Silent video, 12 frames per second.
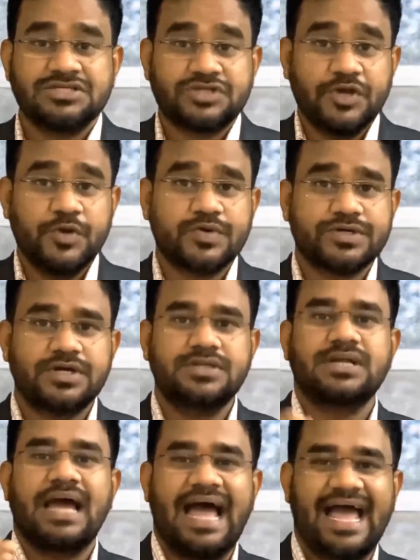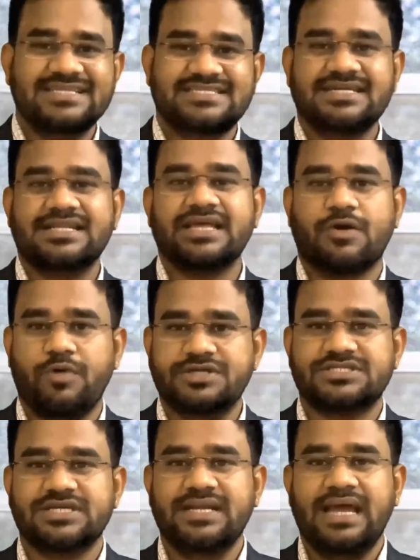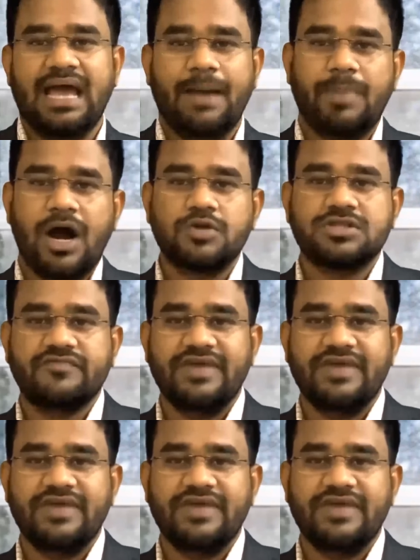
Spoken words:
So you could answer the question about the